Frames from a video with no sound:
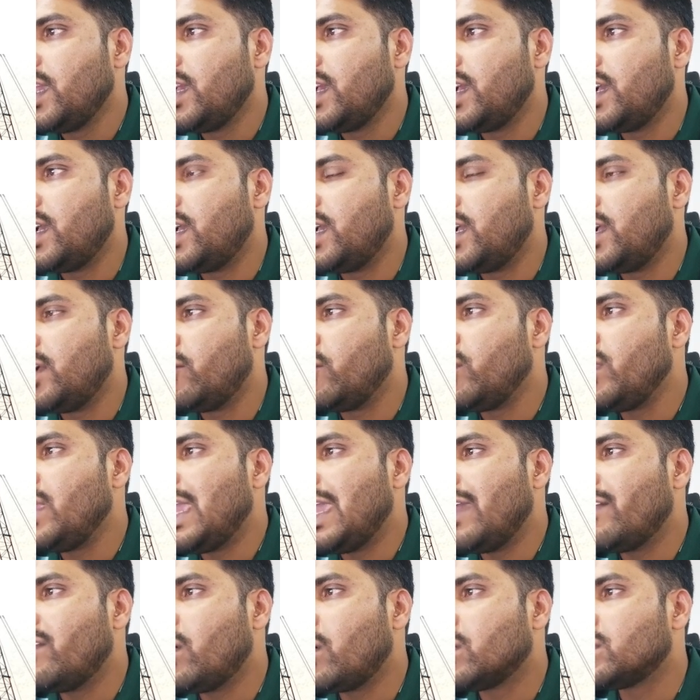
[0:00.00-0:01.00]
we
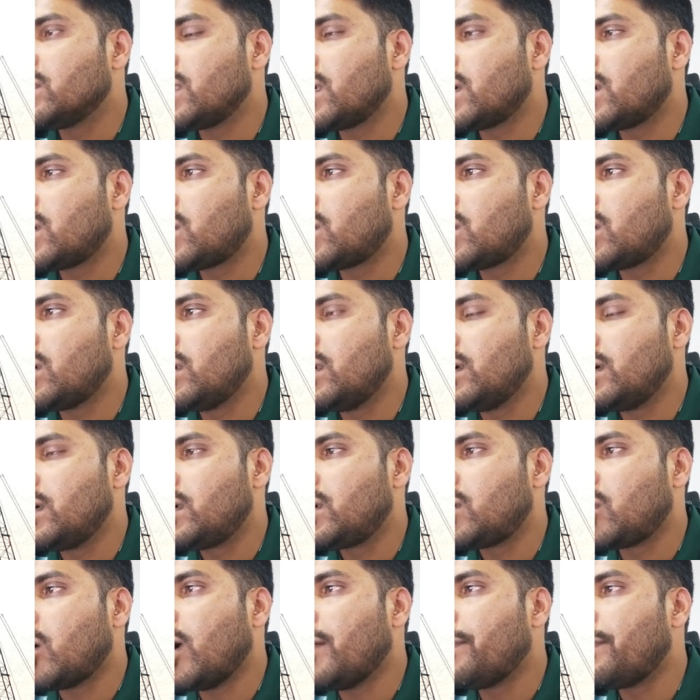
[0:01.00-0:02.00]
have on the
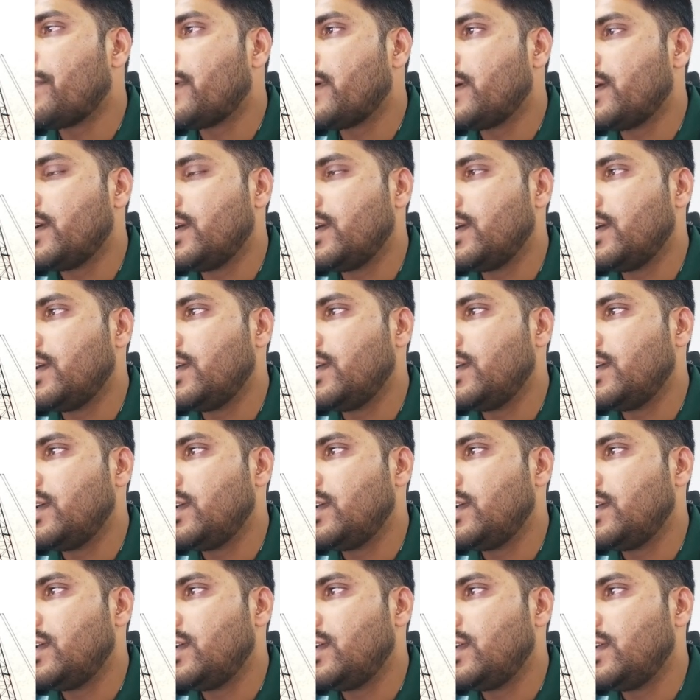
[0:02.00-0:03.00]
top
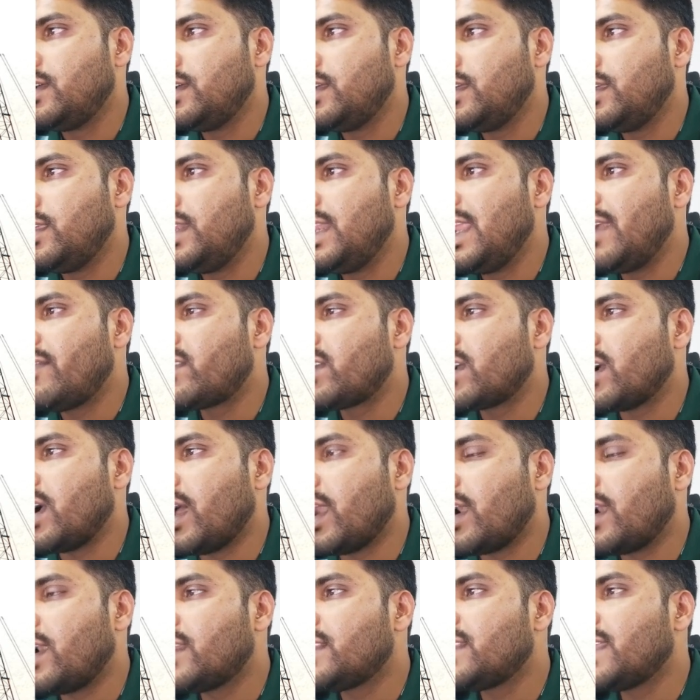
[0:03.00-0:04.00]
left
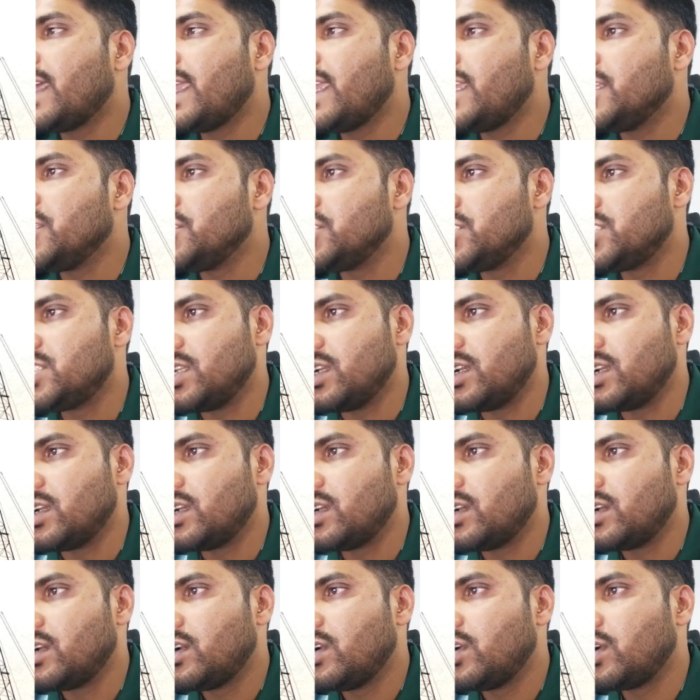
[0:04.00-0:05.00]
corner the
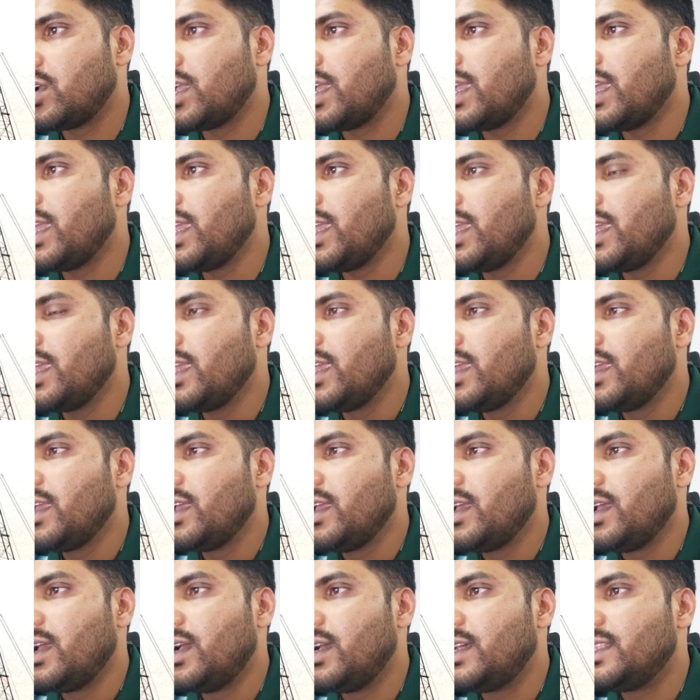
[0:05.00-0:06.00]
engine, okay,
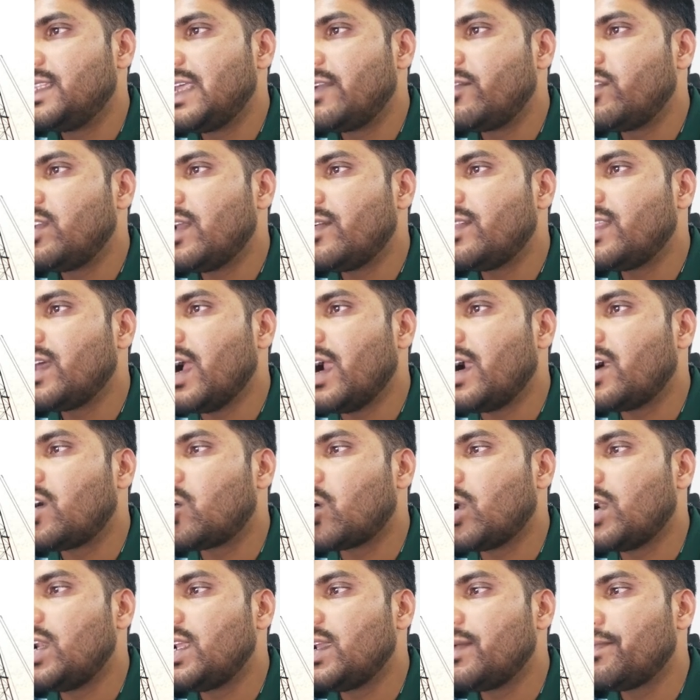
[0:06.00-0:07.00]
then we have the
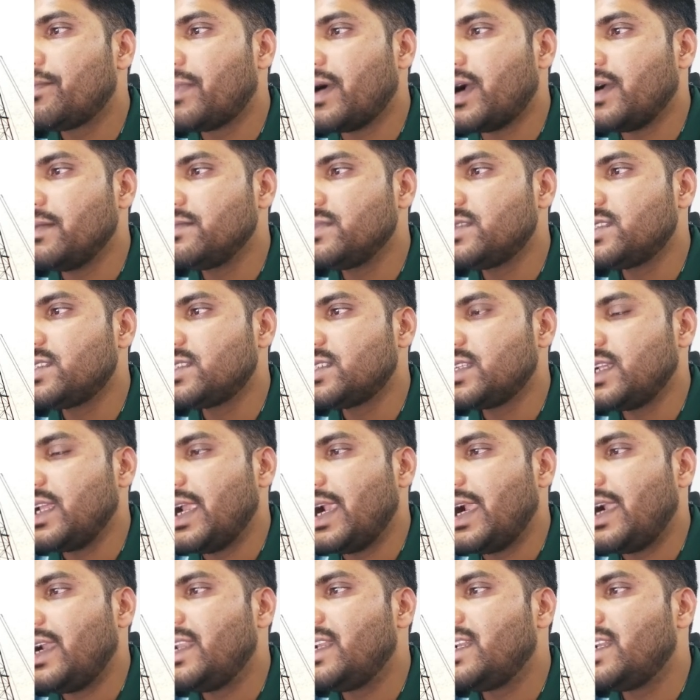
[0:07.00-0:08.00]
hydraulic pumps,
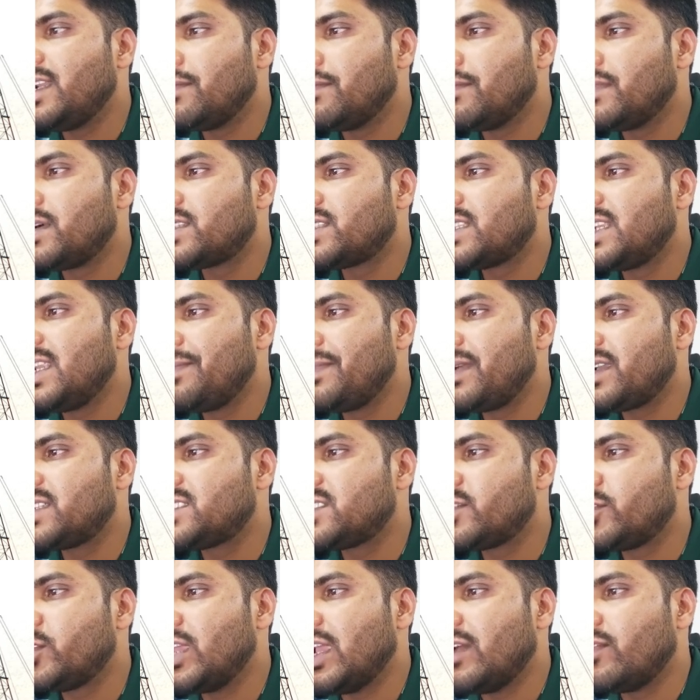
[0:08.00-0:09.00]
and in number 3
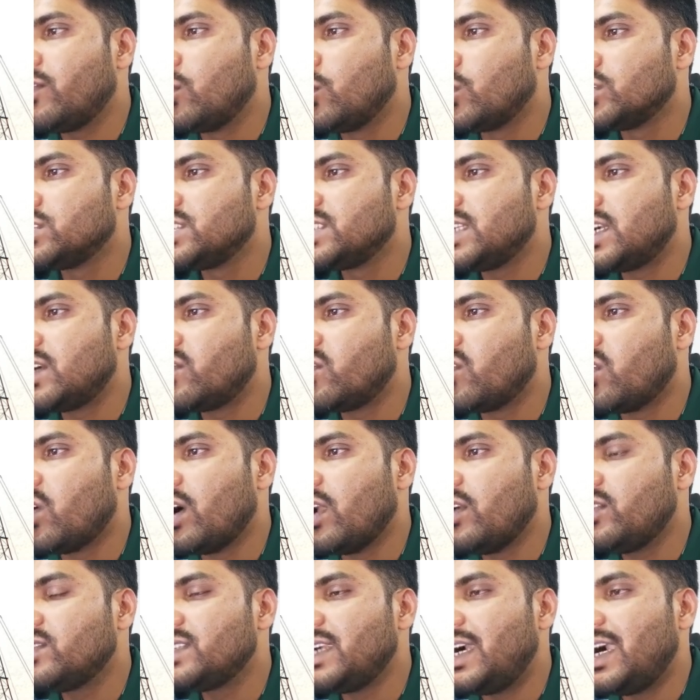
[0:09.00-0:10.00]
picture we have hoses and
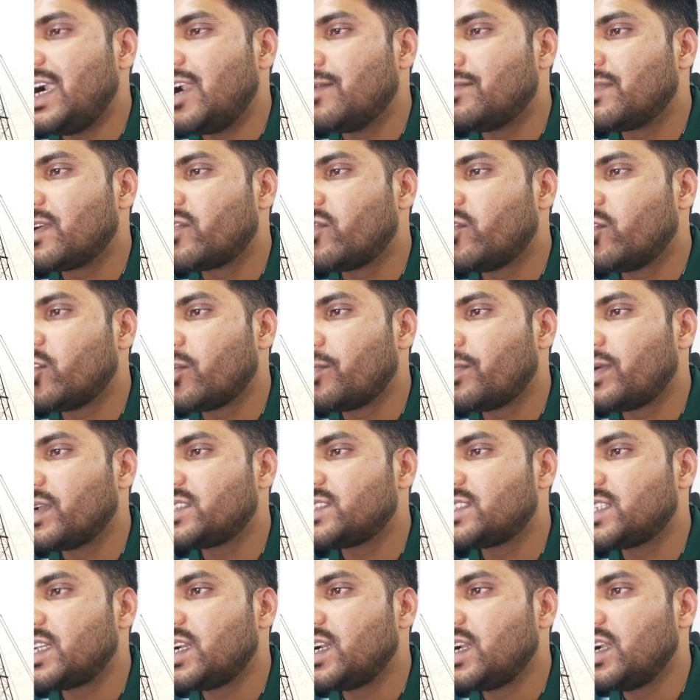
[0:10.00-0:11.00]
valves, and number 4
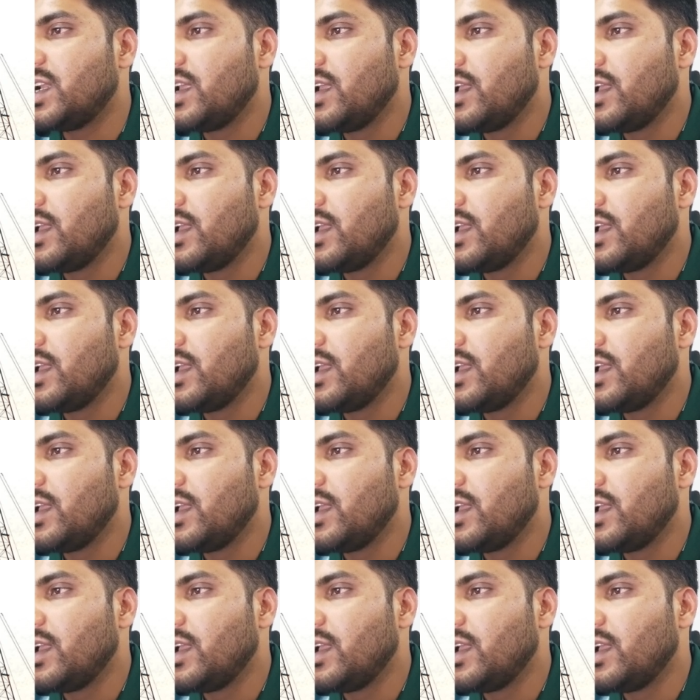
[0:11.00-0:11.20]
picture